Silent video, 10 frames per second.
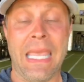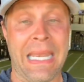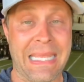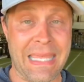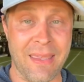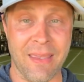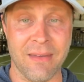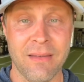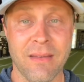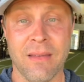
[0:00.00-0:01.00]
And again,
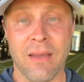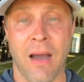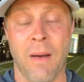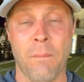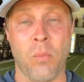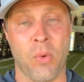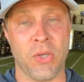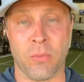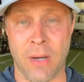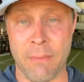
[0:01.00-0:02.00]
when
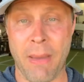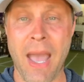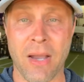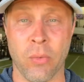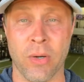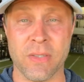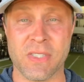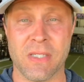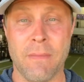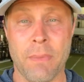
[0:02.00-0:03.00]
you're running
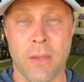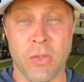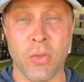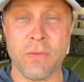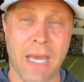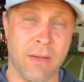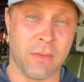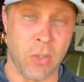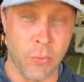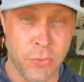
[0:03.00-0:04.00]
backwards, you've got to
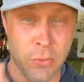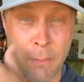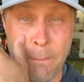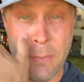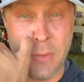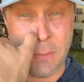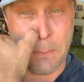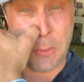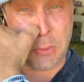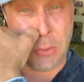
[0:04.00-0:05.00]
go through the
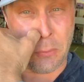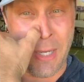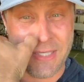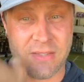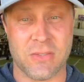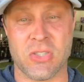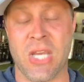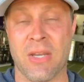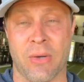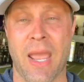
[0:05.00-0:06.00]
correct
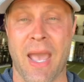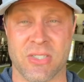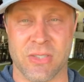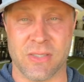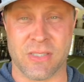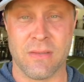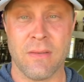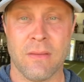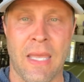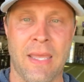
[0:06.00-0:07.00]
chain reactions
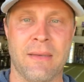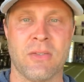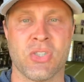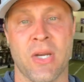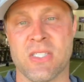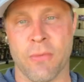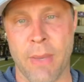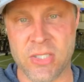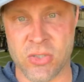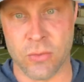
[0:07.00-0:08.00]
and
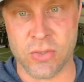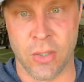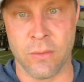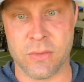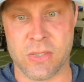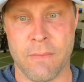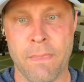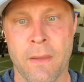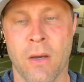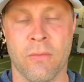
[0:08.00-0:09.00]
transformational zones
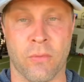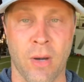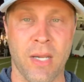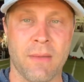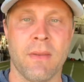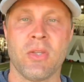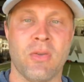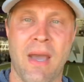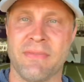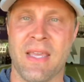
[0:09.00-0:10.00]
of running. You
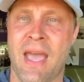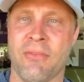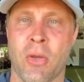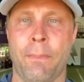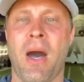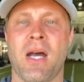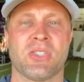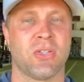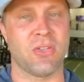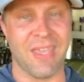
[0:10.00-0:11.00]
have to have good
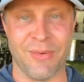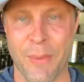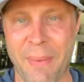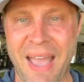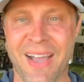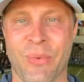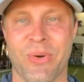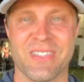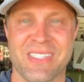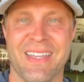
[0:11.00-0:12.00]
posture. You can't run
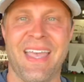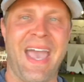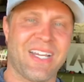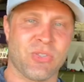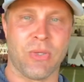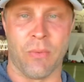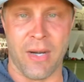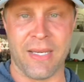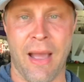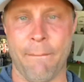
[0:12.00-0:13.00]
backwards actually
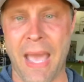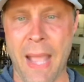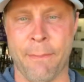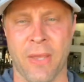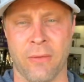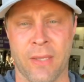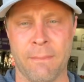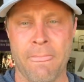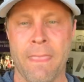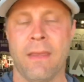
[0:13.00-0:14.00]
running, not backpedaling,
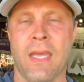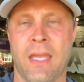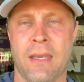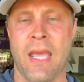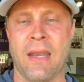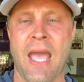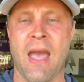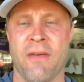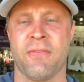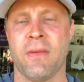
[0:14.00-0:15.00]
and
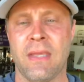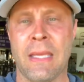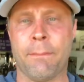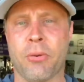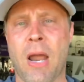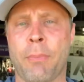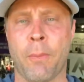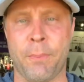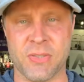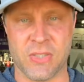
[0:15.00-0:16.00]
have improper
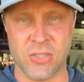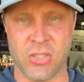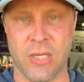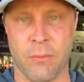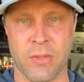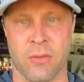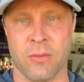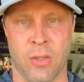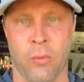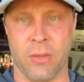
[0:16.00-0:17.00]
positioning with your
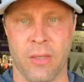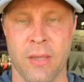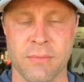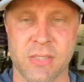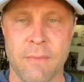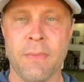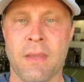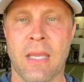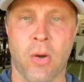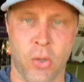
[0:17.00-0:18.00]
lower limbs,
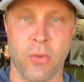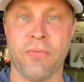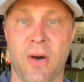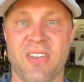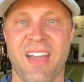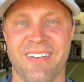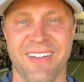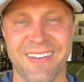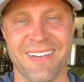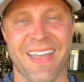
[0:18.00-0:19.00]
or you'll fall down,
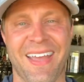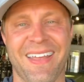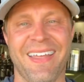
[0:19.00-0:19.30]
okay?